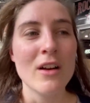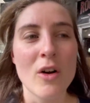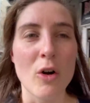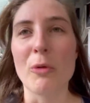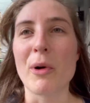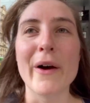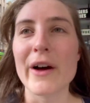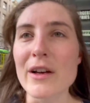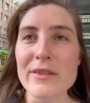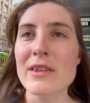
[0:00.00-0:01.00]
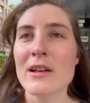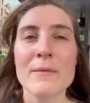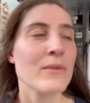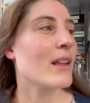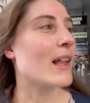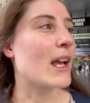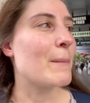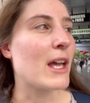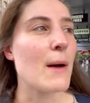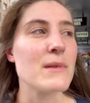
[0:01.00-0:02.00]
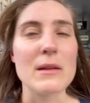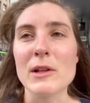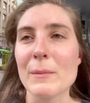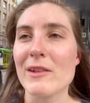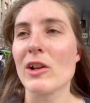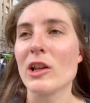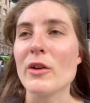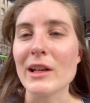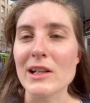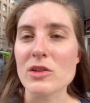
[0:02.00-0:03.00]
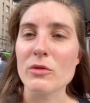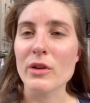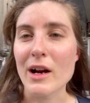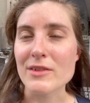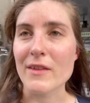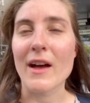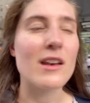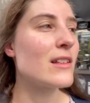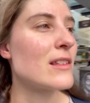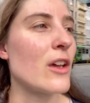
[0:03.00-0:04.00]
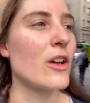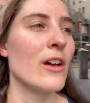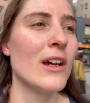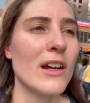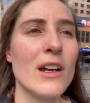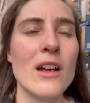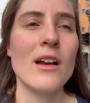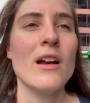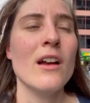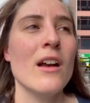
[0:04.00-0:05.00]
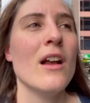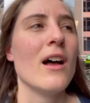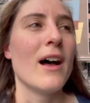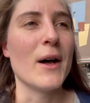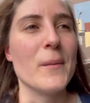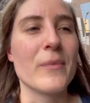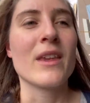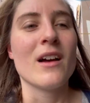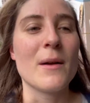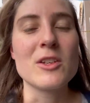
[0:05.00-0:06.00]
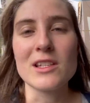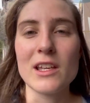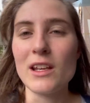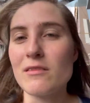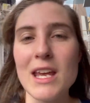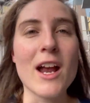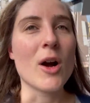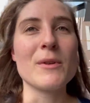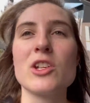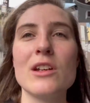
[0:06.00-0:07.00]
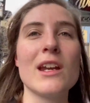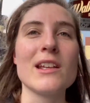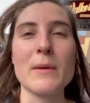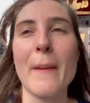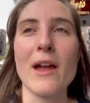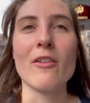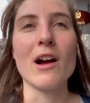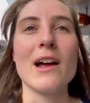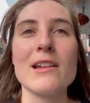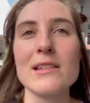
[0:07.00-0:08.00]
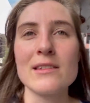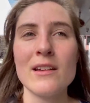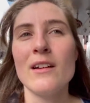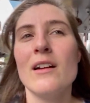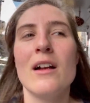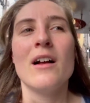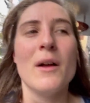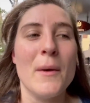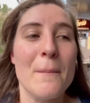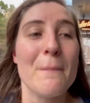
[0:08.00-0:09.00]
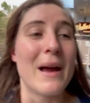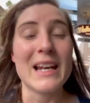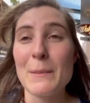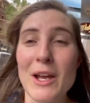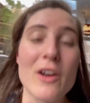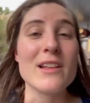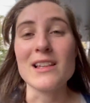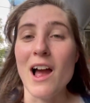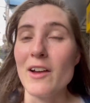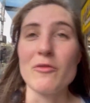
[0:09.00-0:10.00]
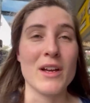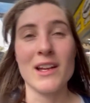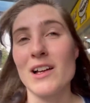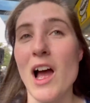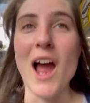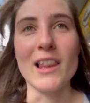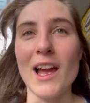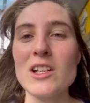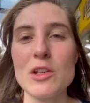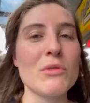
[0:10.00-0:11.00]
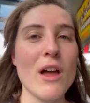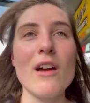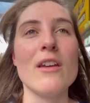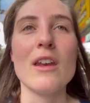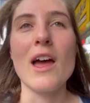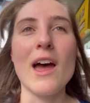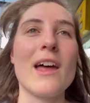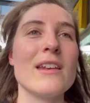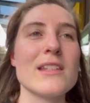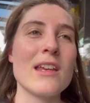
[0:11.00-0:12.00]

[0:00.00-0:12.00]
or Perth. Like it becomes a little bit of a lonely tour after that. So I'm just going to take opportunities when they arise, mainly because I like to learn, and